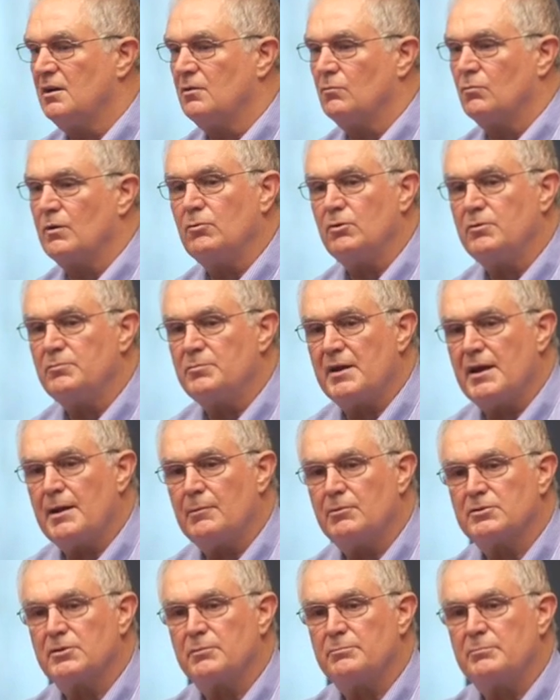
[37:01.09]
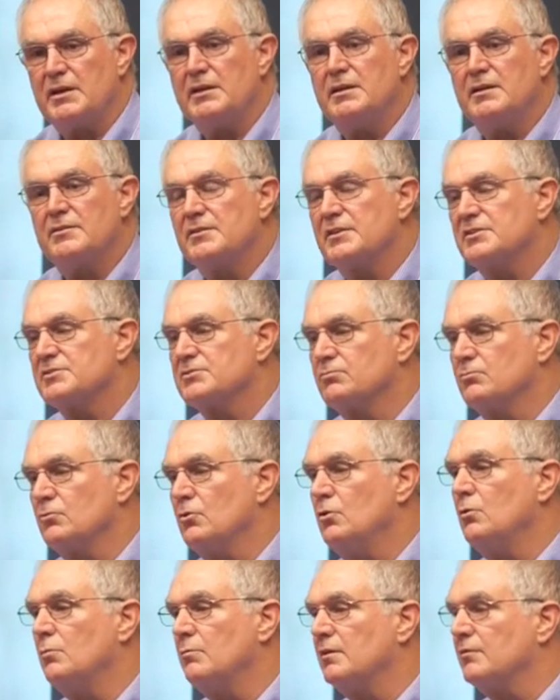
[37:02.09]
We wouldn't be able to meet in this
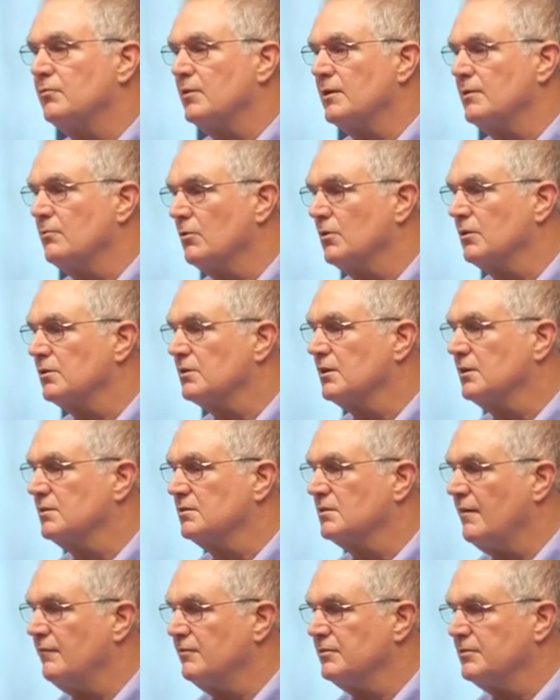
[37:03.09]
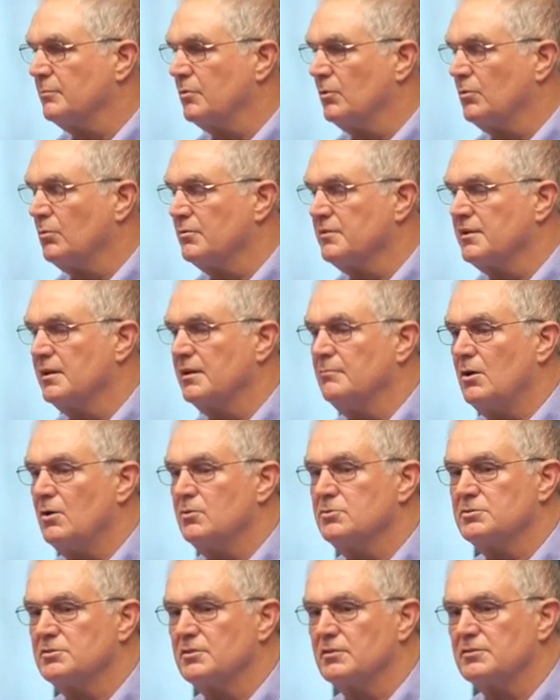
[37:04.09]
room if we weren't comfortable with the
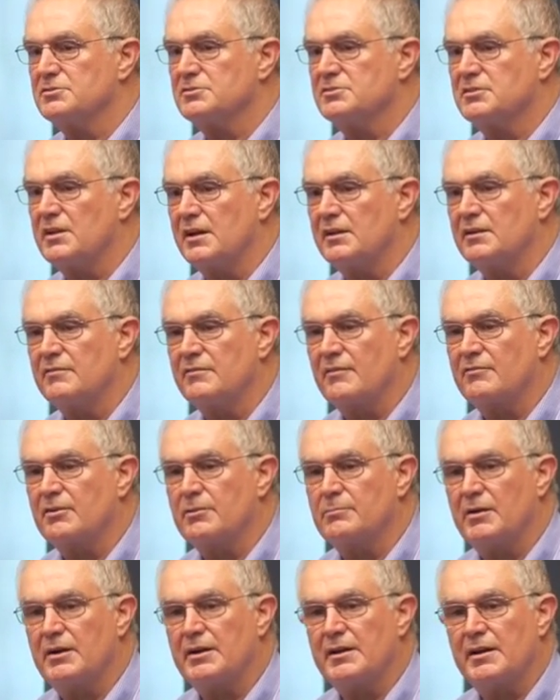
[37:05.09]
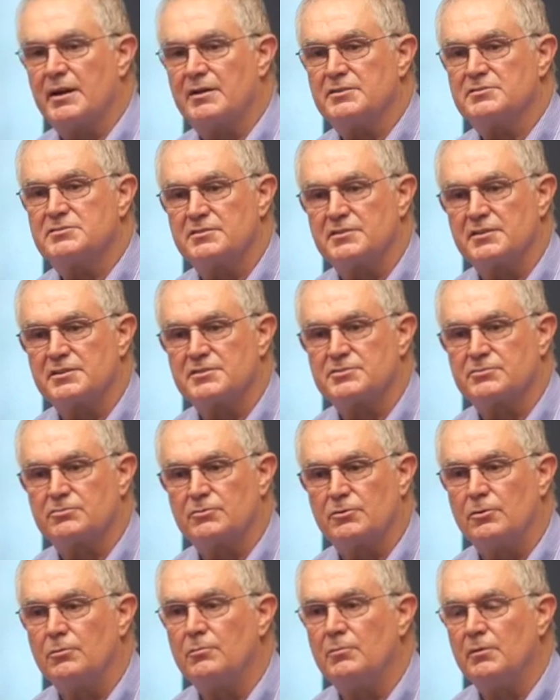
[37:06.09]
emotional state of everybody else in this
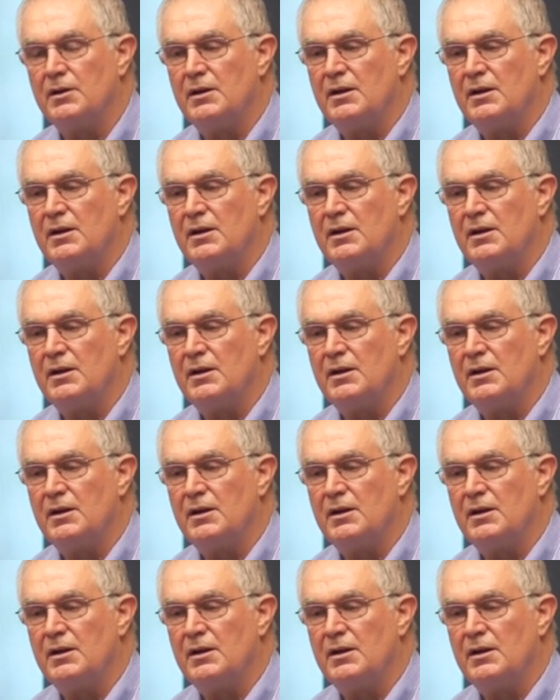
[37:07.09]
room.